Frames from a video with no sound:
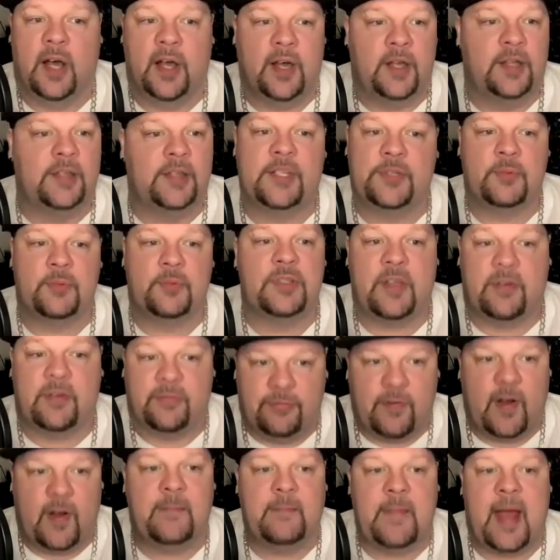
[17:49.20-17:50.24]
This was a
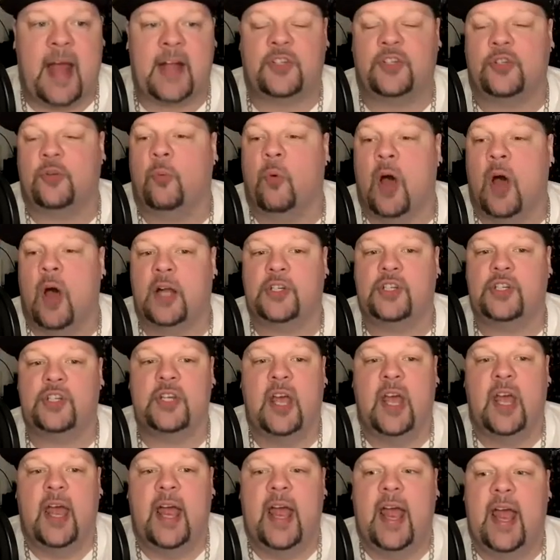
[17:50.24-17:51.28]
fun match to watch,
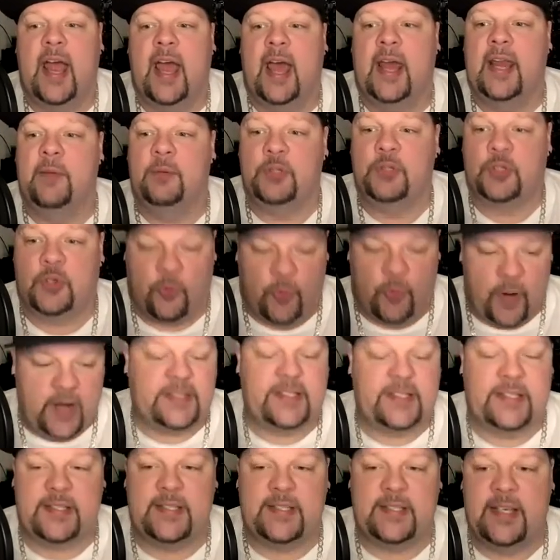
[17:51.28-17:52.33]
and it was great to
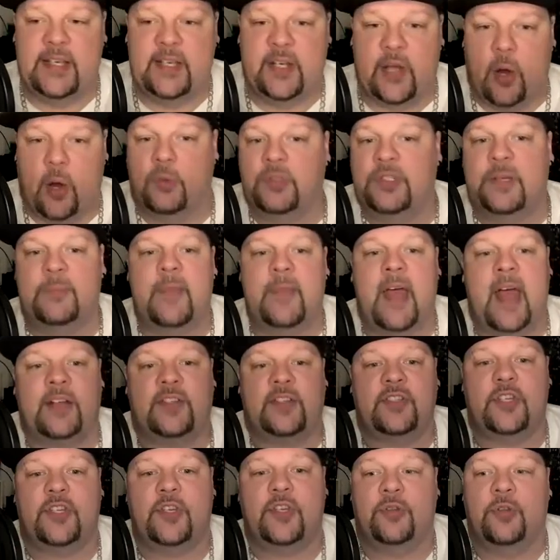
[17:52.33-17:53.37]
see Cozy Max
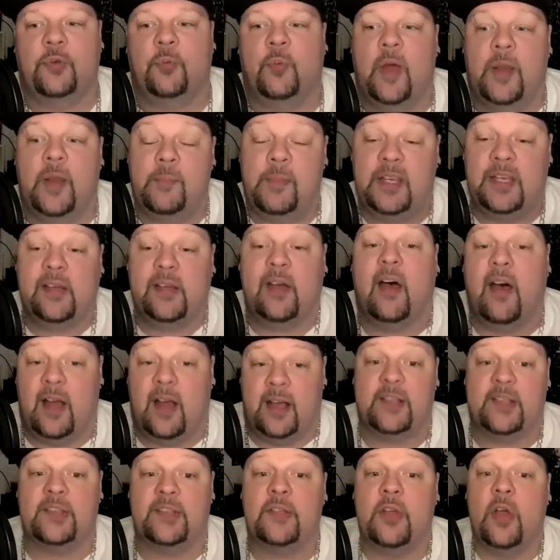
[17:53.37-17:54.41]
secure the win
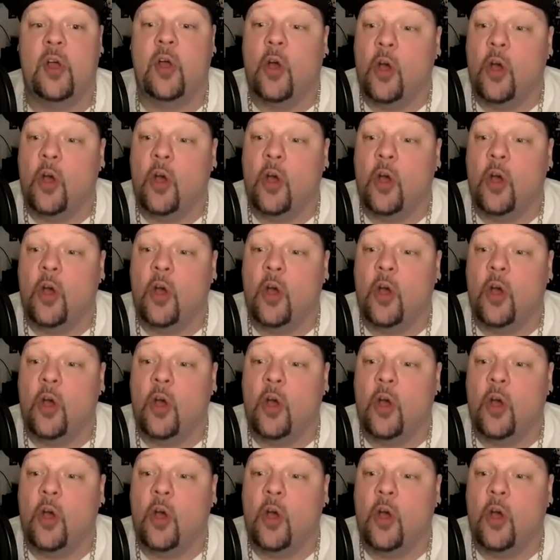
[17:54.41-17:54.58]
because